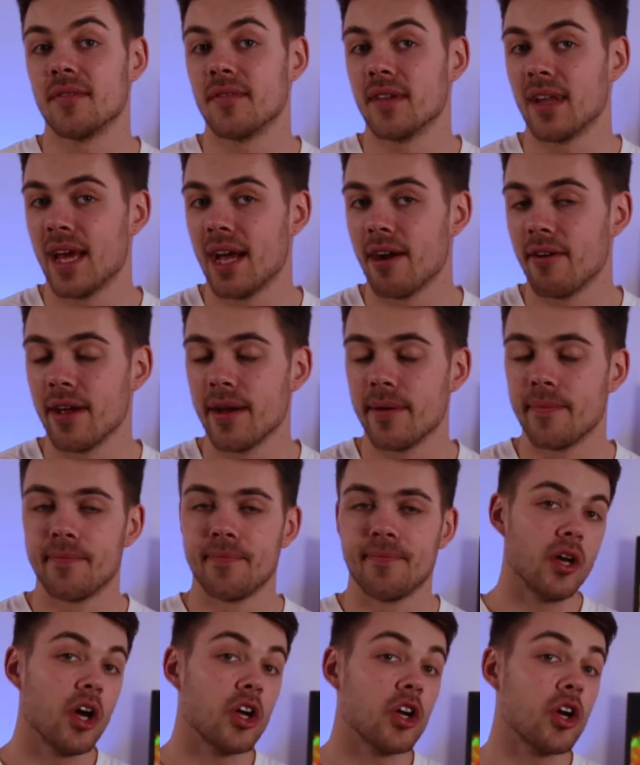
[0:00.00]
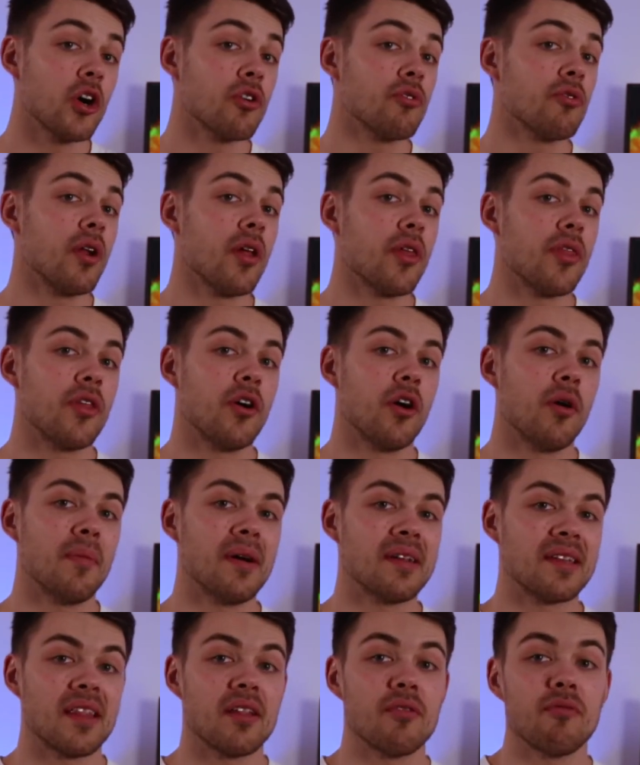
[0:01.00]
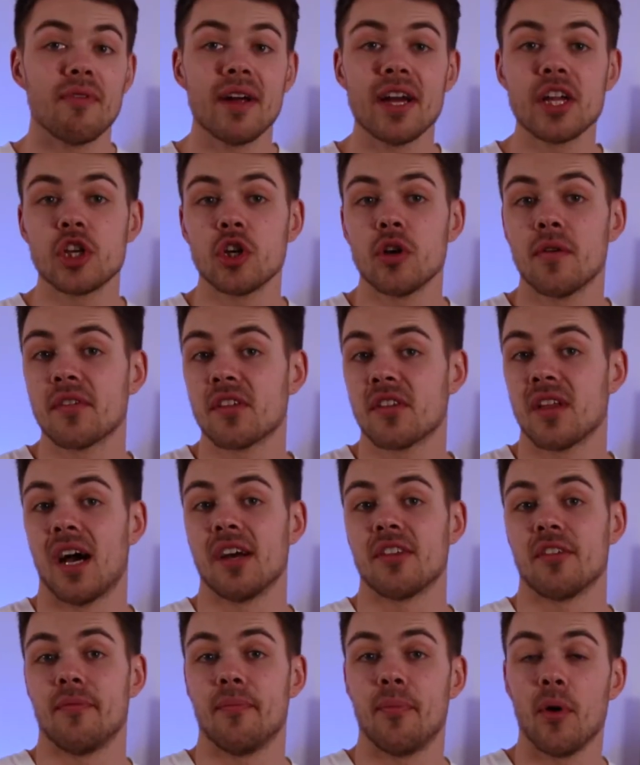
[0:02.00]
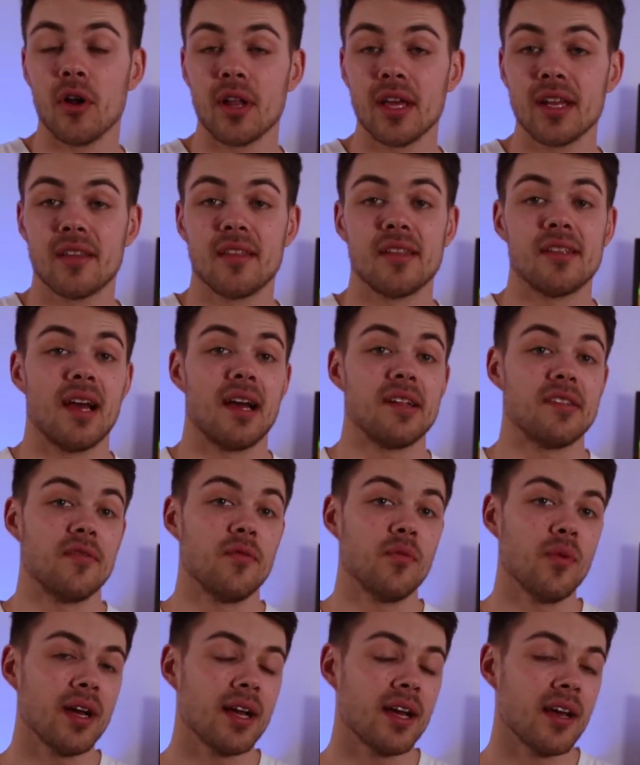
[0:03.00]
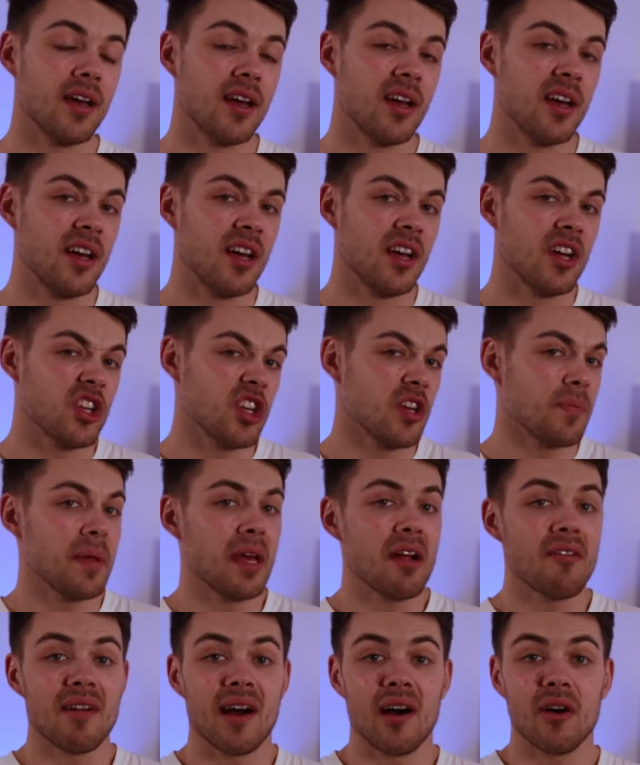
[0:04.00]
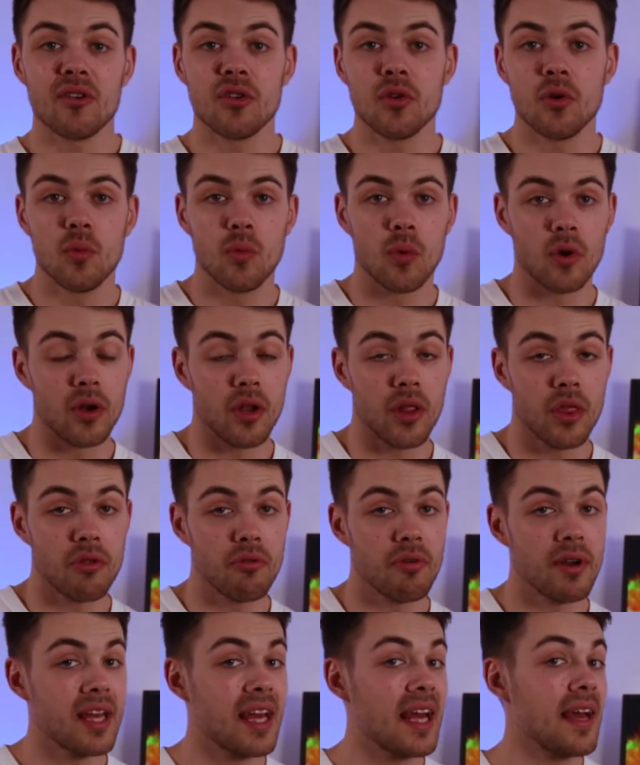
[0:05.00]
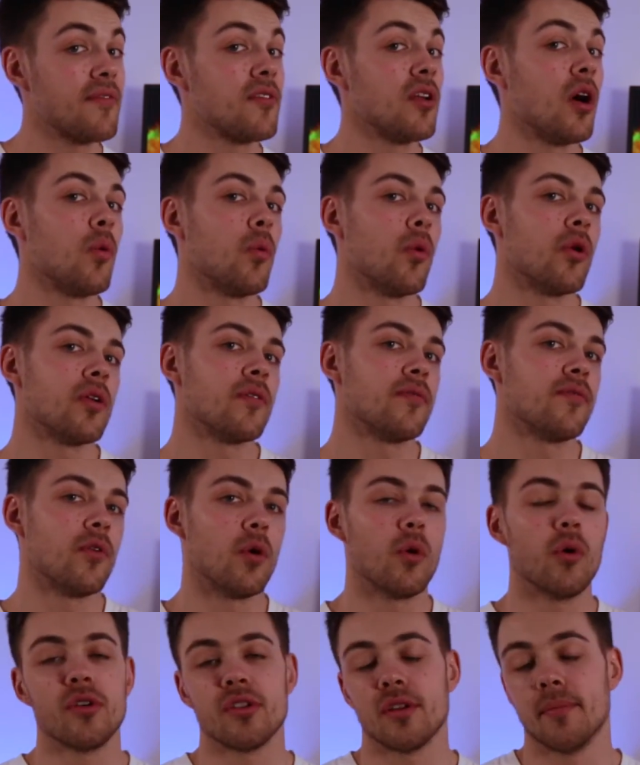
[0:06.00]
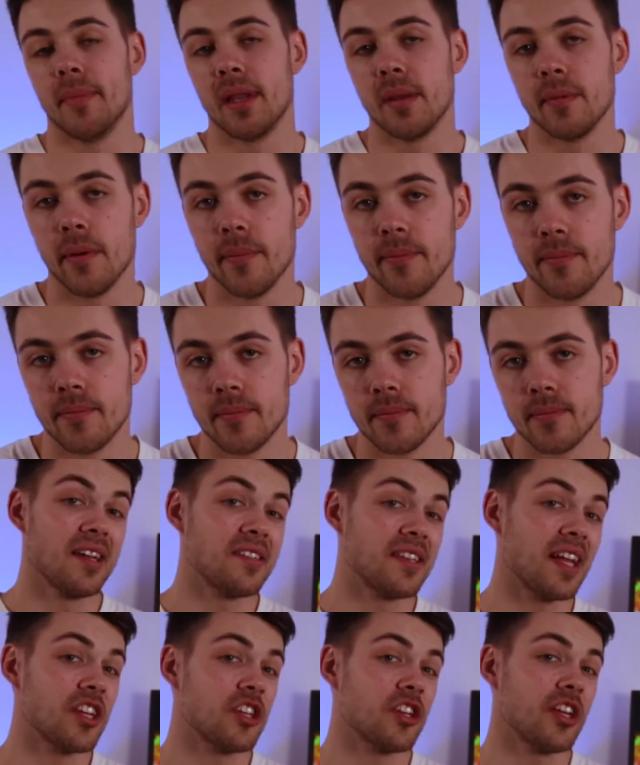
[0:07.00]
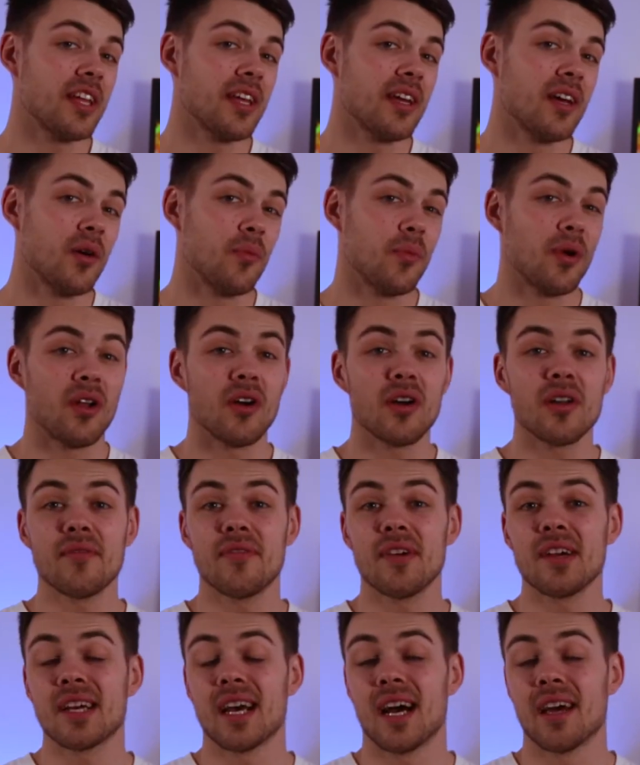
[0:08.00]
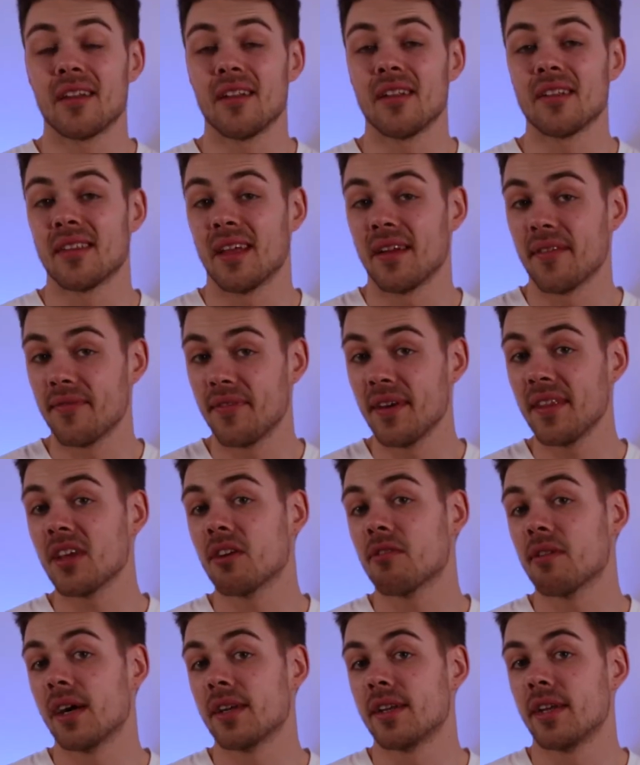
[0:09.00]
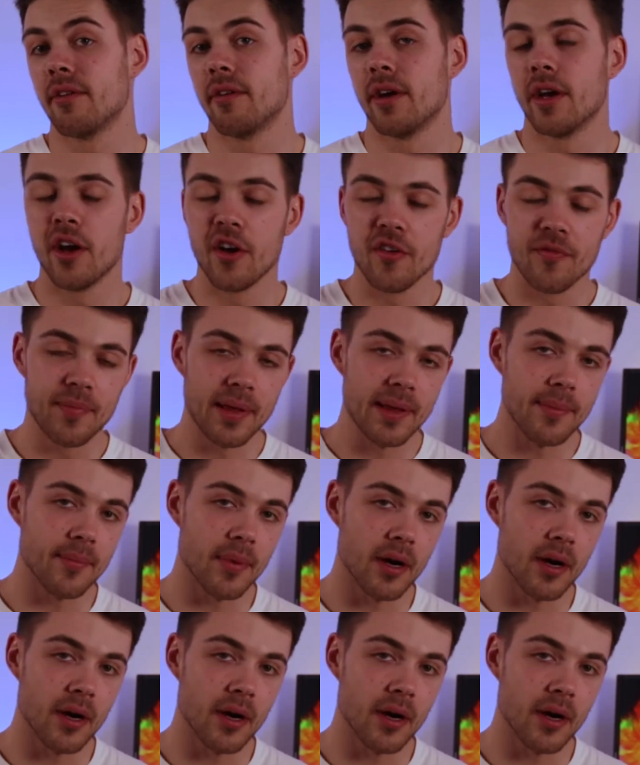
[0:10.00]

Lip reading: of an area. A good rule of thumb is that the ratio of size of body to the size of wick should be around 1:3, if not 1:4 as a minimum. Essentially, we're looking for candles that fit the criteria of pin